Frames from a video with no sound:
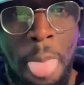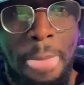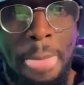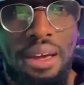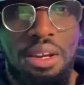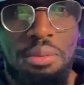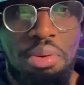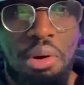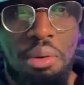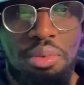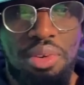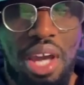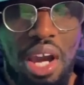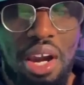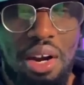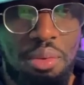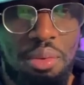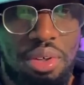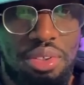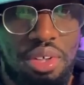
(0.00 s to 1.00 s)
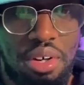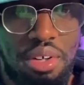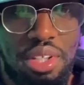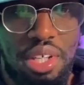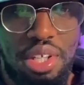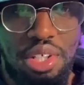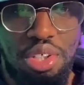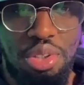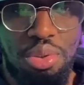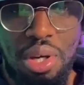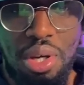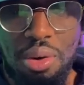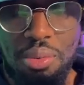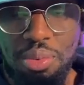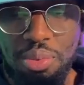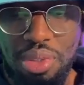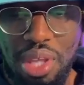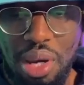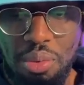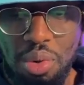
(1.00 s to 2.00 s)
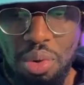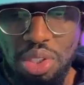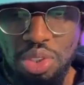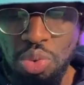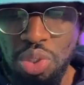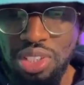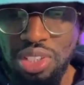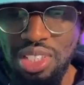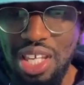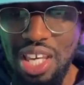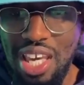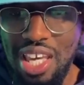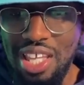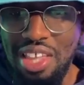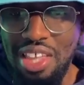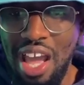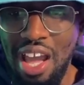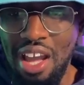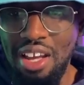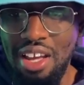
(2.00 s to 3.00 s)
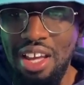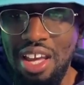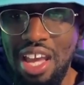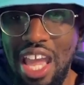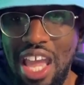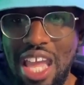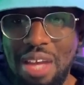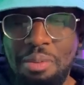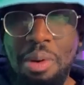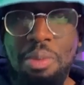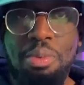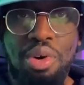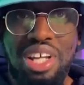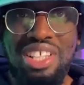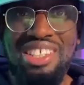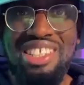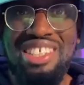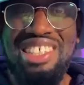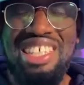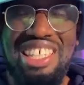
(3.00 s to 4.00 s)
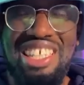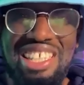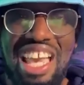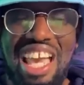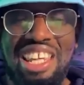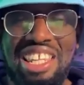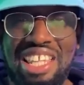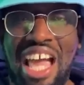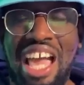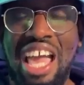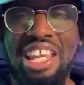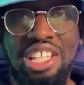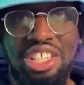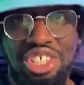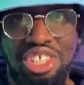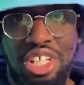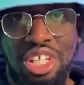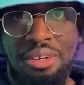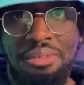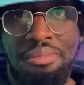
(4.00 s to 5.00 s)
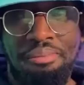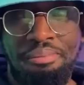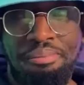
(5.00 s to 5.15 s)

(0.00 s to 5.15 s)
And the problem with that, the issue that was that people can see that energy.